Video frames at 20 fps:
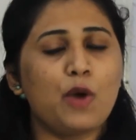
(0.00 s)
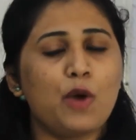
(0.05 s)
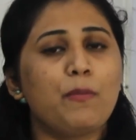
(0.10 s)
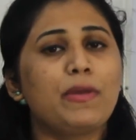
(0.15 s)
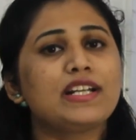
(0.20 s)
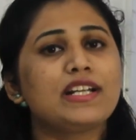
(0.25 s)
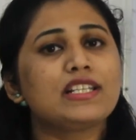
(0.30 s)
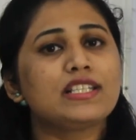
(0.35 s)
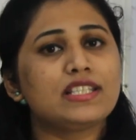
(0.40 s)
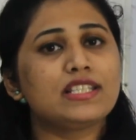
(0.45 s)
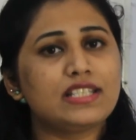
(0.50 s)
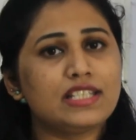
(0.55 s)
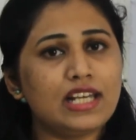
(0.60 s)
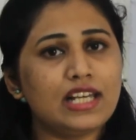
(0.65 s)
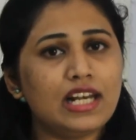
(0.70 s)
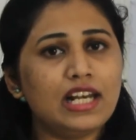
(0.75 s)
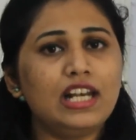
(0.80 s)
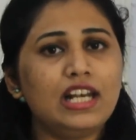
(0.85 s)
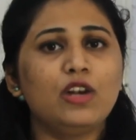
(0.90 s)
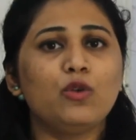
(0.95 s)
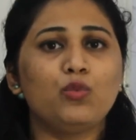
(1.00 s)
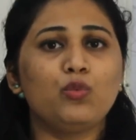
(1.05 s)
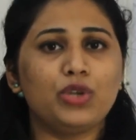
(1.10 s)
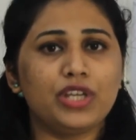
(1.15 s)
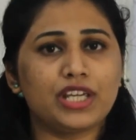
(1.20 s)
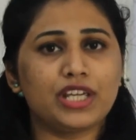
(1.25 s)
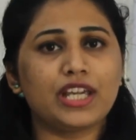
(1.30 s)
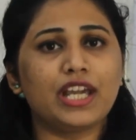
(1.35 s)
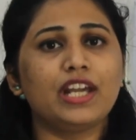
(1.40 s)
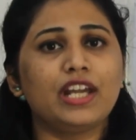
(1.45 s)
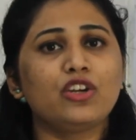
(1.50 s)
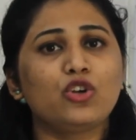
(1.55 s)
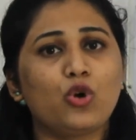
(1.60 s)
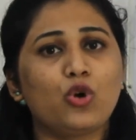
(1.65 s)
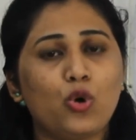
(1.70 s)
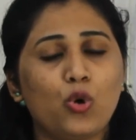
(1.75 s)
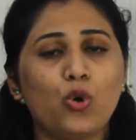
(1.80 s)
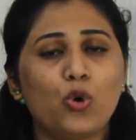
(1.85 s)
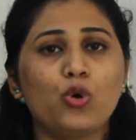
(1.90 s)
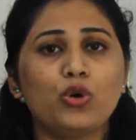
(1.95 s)
but still we can
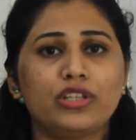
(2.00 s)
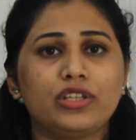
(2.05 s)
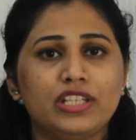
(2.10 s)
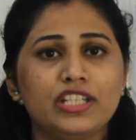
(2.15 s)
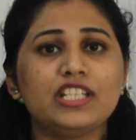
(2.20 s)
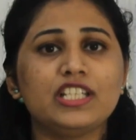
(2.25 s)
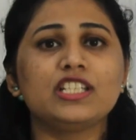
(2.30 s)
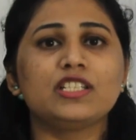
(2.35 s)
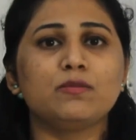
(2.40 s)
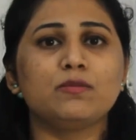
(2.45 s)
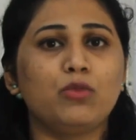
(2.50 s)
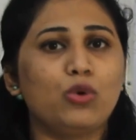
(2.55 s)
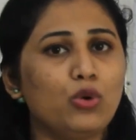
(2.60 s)
code these